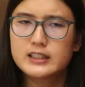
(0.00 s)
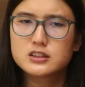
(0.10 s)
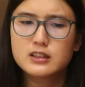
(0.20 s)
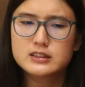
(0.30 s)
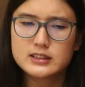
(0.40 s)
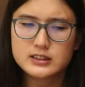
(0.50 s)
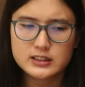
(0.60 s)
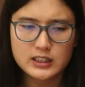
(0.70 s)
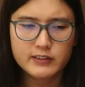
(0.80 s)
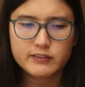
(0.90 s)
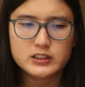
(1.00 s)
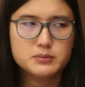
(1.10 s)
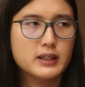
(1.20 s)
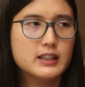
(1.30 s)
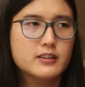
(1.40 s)
As soon as this discovery was
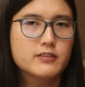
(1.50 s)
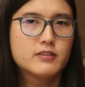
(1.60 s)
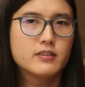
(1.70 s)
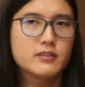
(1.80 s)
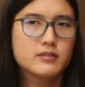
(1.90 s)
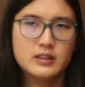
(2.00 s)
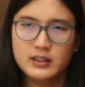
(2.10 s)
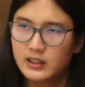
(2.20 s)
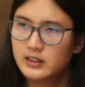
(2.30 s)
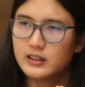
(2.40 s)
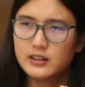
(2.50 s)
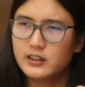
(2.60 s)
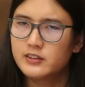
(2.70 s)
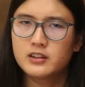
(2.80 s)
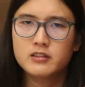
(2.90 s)
made, uh,
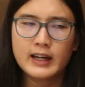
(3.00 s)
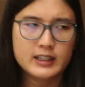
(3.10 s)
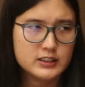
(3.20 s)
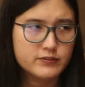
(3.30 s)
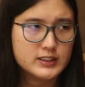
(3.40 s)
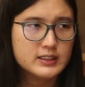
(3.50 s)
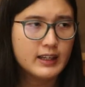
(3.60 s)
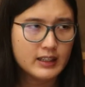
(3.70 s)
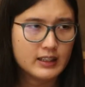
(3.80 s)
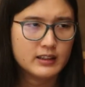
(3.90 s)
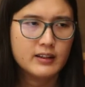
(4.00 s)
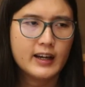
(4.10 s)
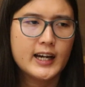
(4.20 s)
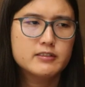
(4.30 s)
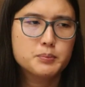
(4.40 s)
no action was taken.
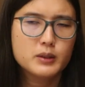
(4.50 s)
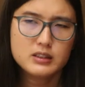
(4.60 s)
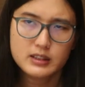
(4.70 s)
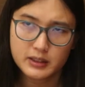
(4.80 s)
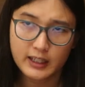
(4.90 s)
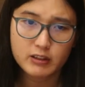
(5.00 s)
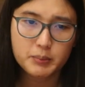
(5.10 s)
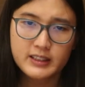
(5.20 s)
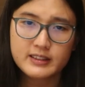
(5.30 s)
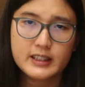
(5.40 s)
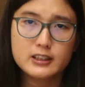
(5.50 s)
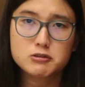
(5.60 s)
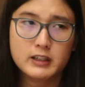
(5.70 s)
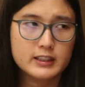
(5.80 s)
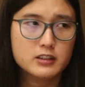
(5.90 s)
I repeatedly, I repeatedly
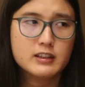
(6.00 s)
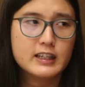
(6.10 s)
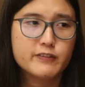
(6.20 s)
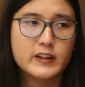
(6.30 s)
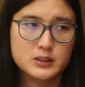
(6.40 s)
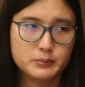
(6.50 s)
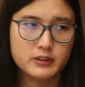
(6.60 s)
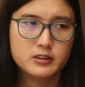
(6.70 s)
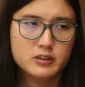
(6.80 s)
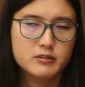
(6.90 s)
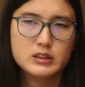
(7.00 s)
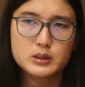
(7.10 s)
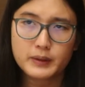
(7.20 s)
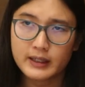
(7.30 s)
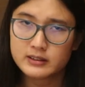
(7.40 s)
tried to get Facebook to
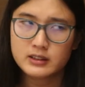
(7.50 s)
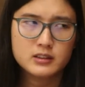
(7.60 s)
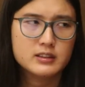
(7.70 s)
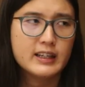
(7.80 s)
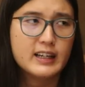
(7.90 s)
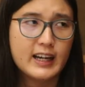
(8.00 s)
respond, to take